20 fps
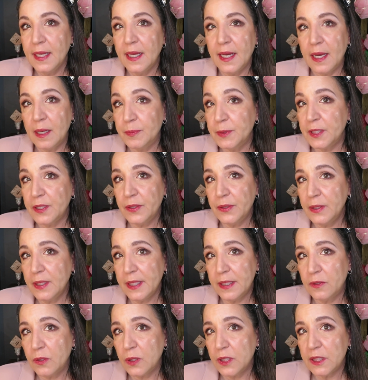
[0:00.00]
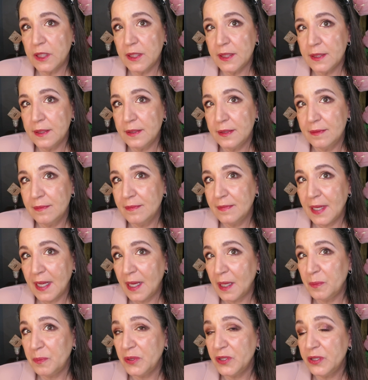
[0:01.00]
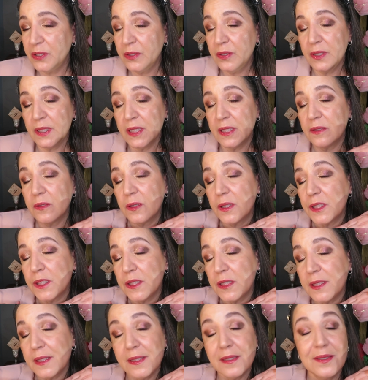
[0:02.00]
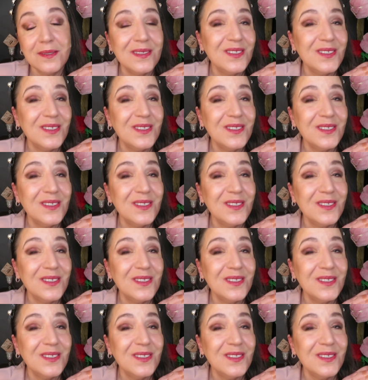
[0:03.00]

Absolutely gorgeous. Absolutely gorgeous.